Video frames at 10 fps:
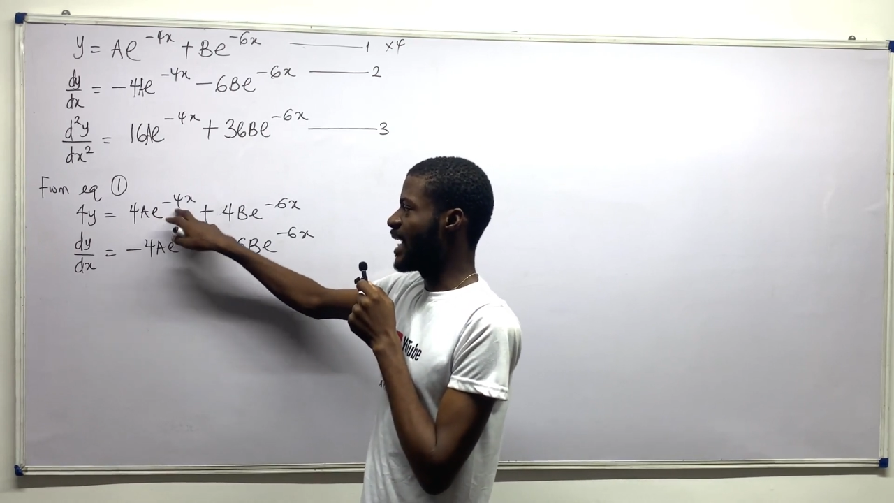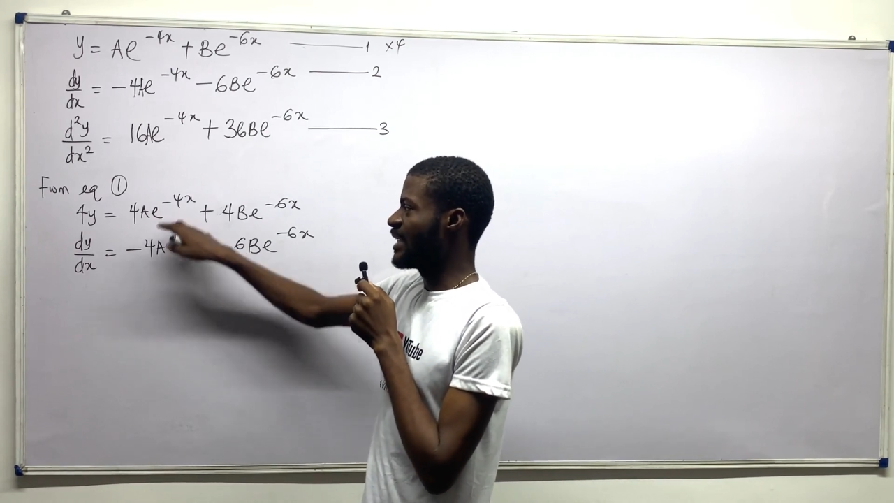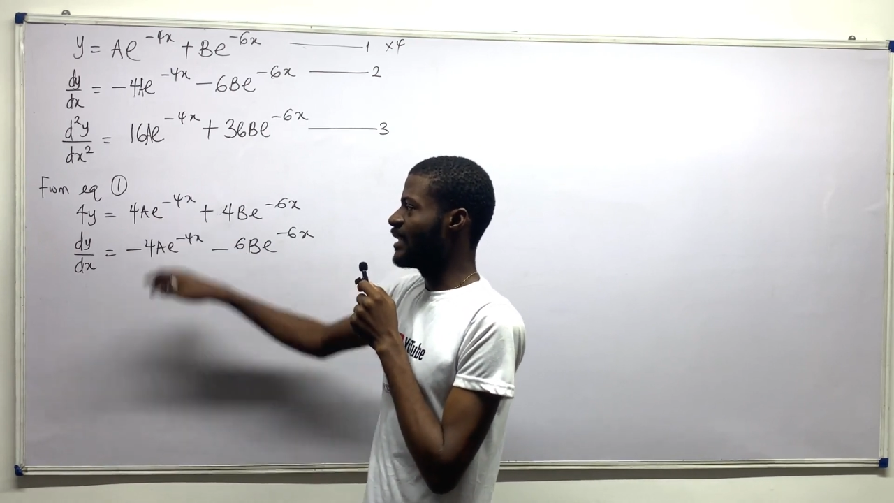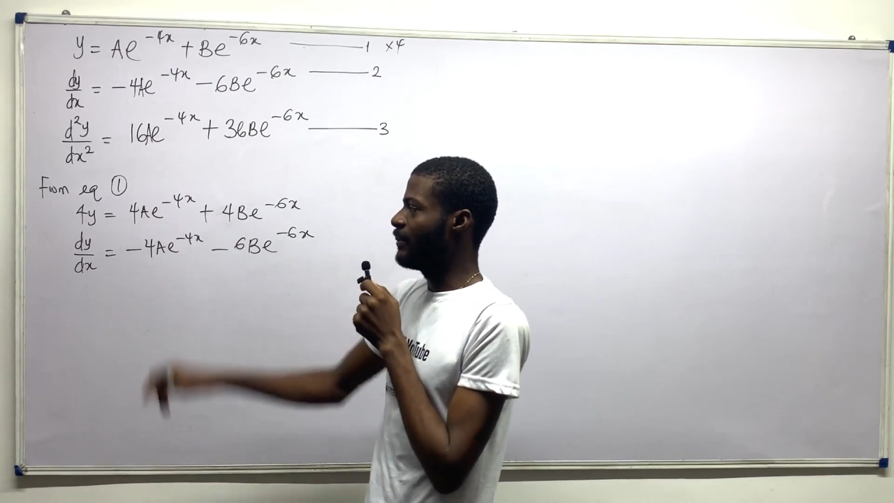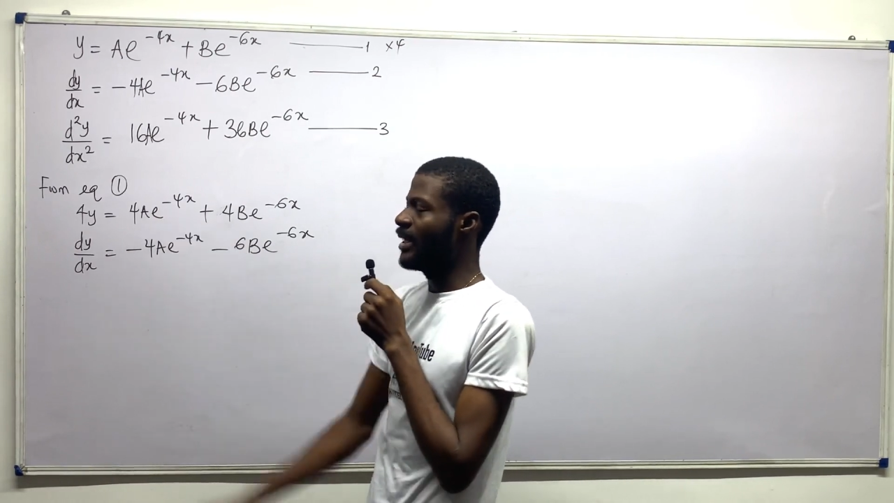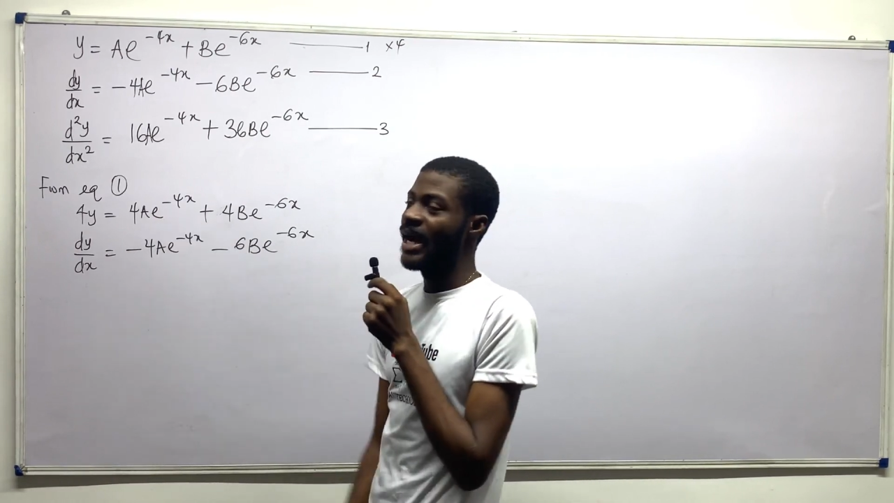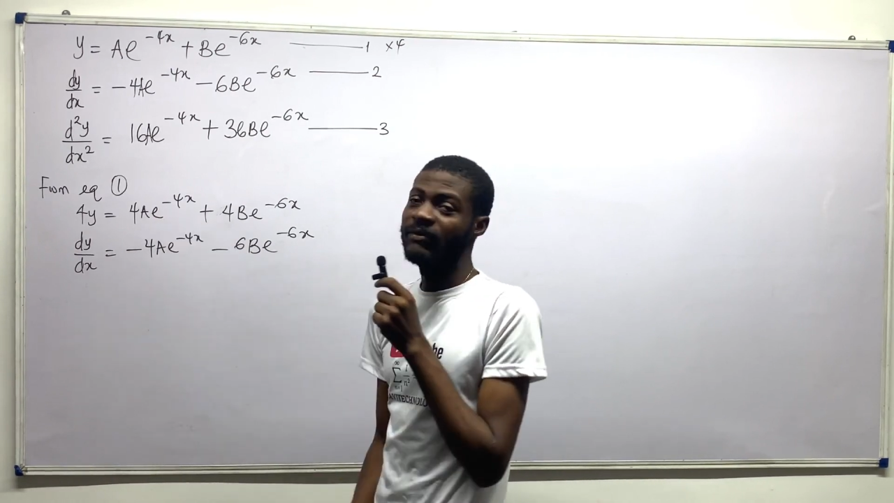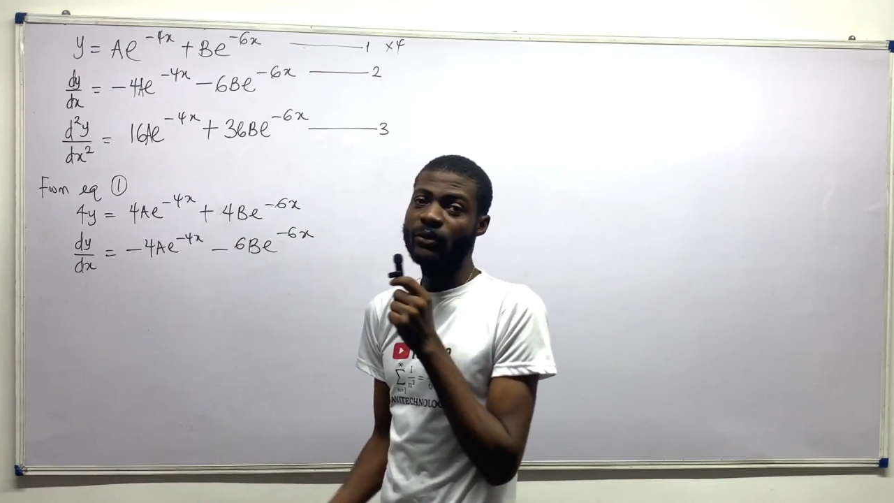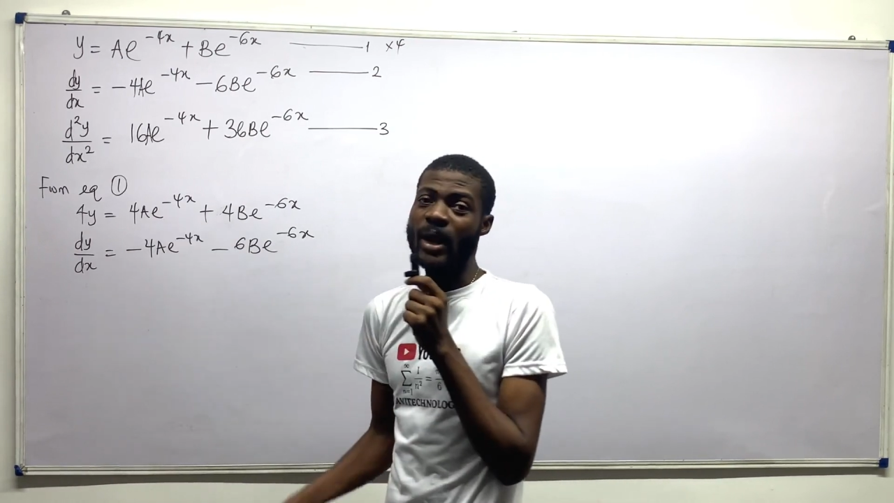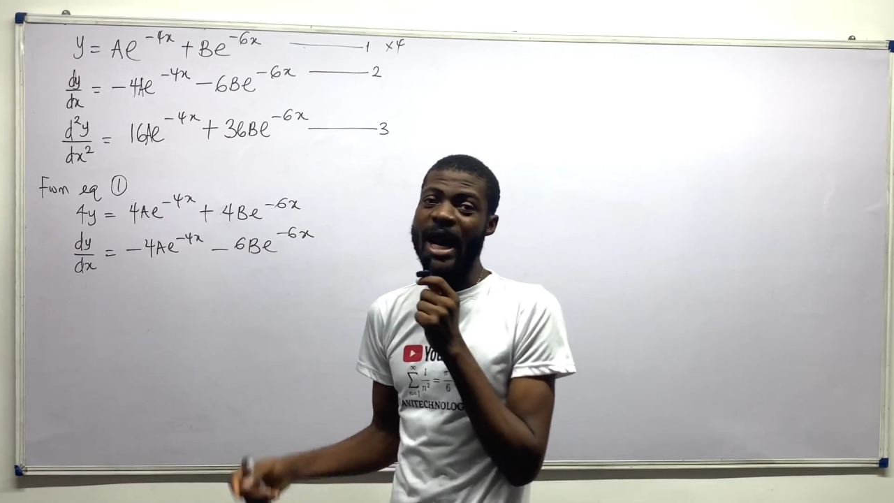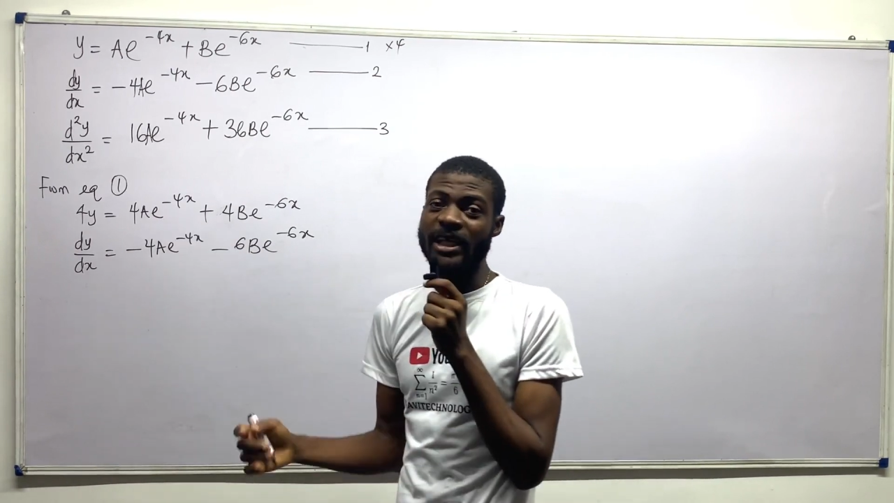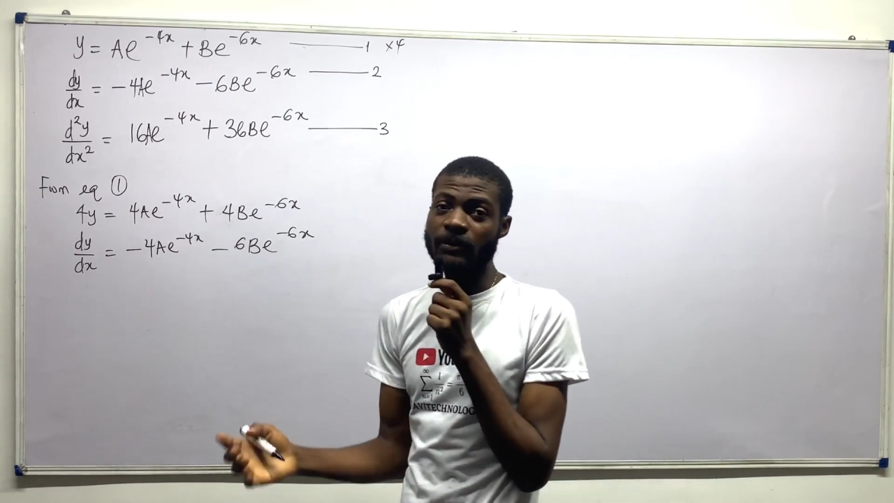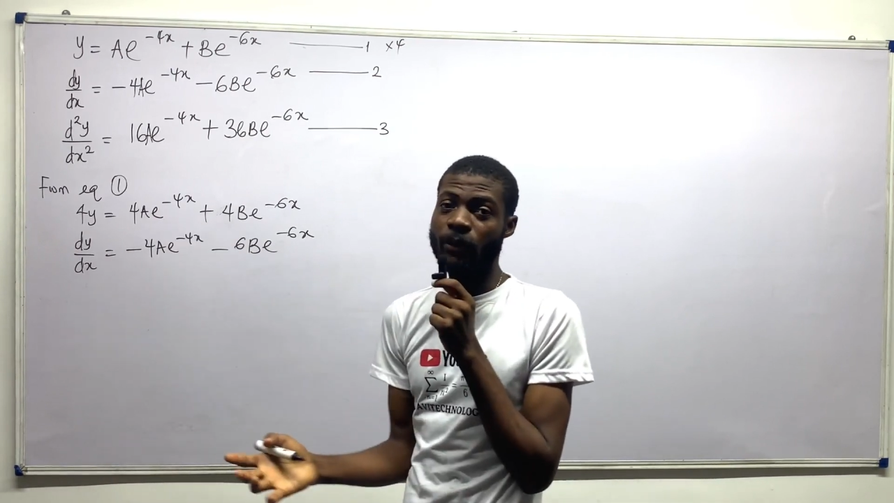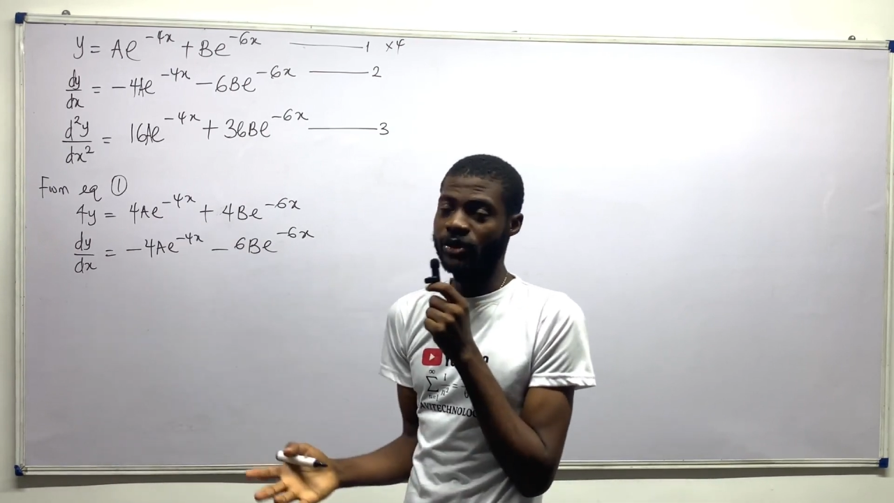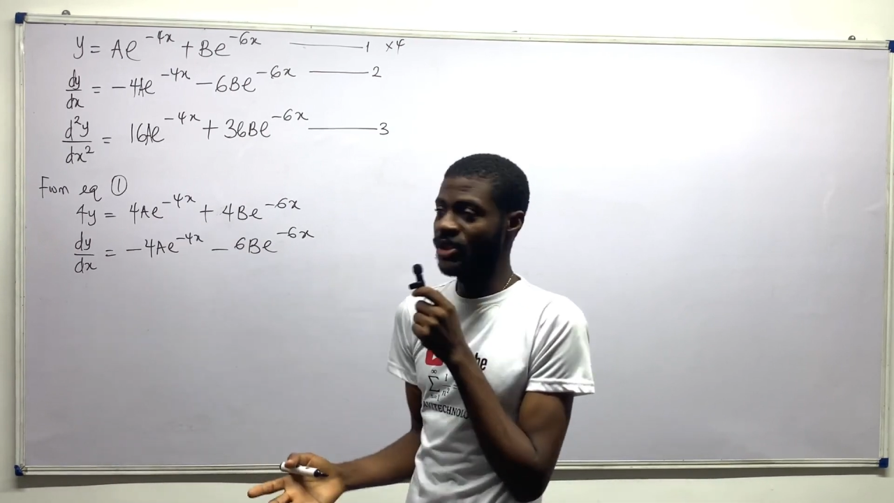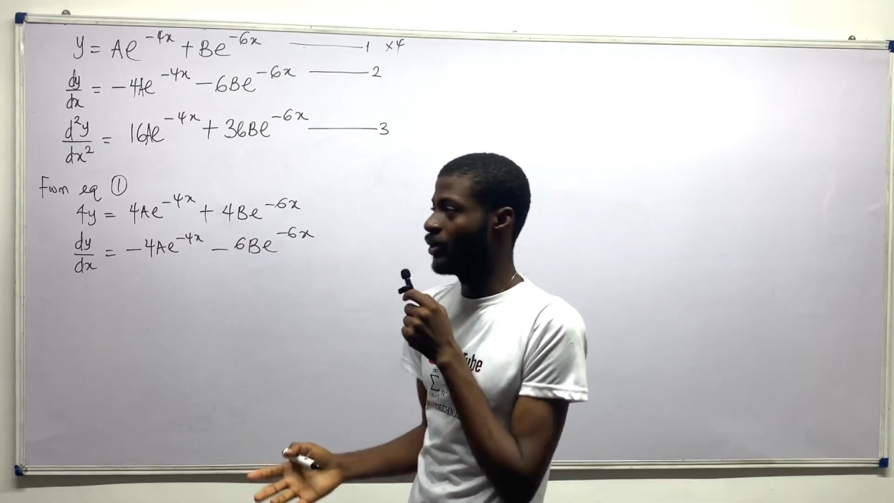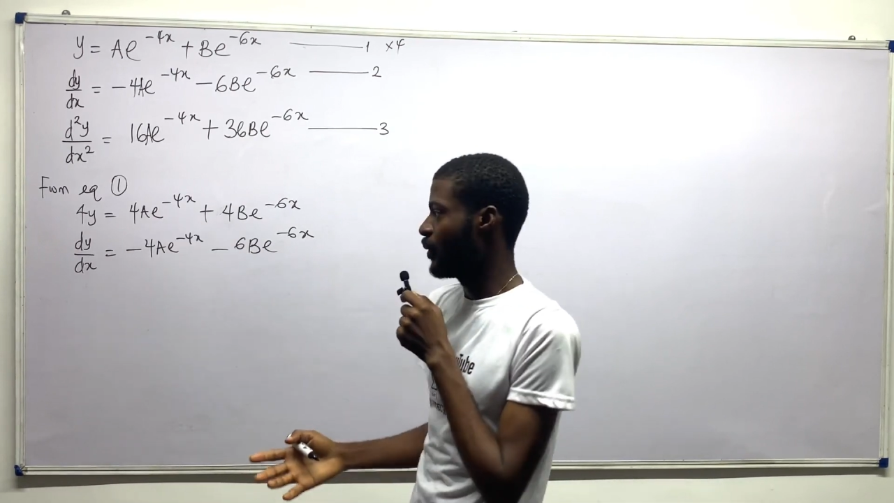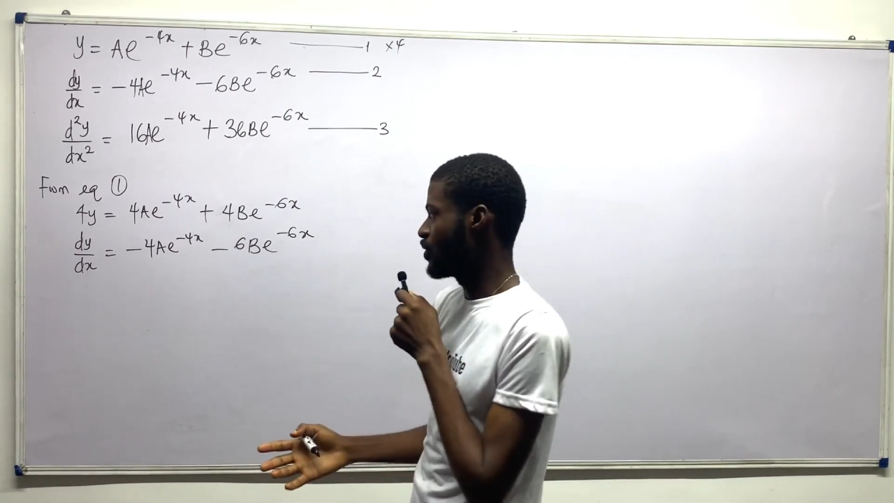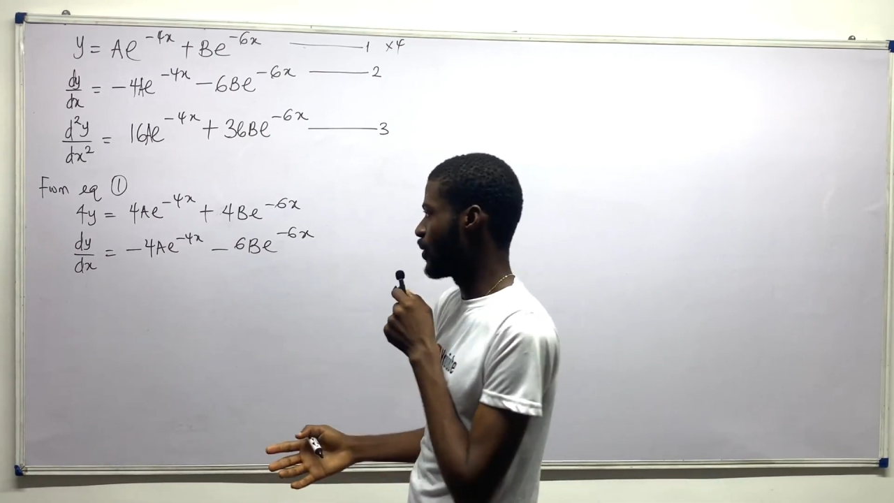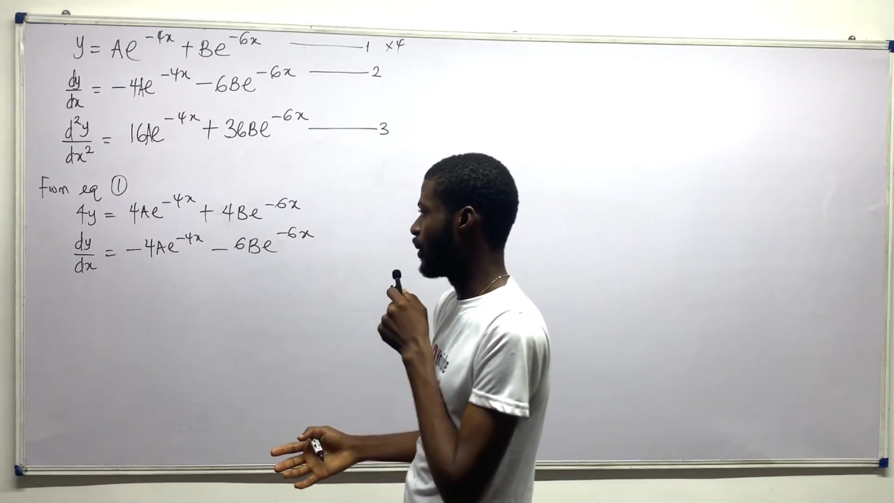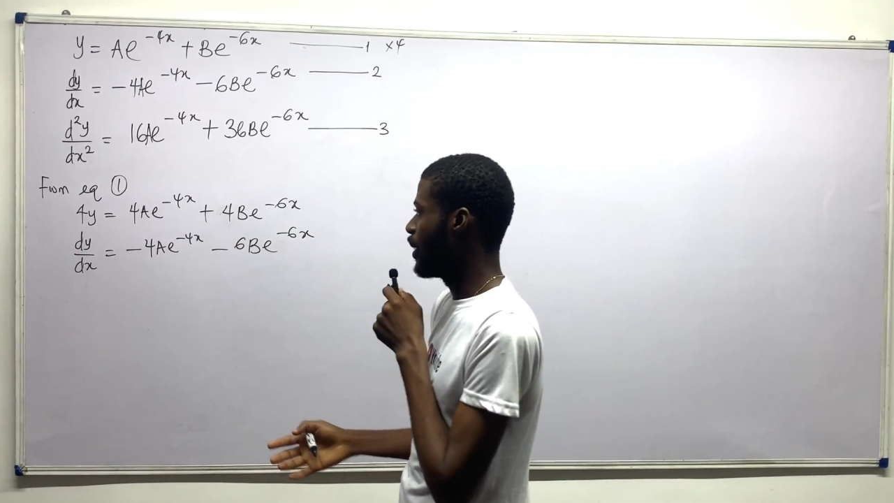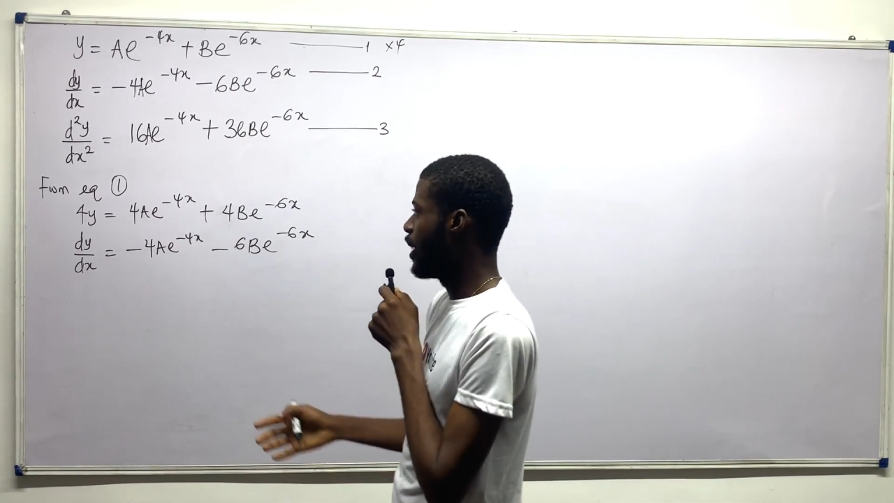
I simply have to add both equation.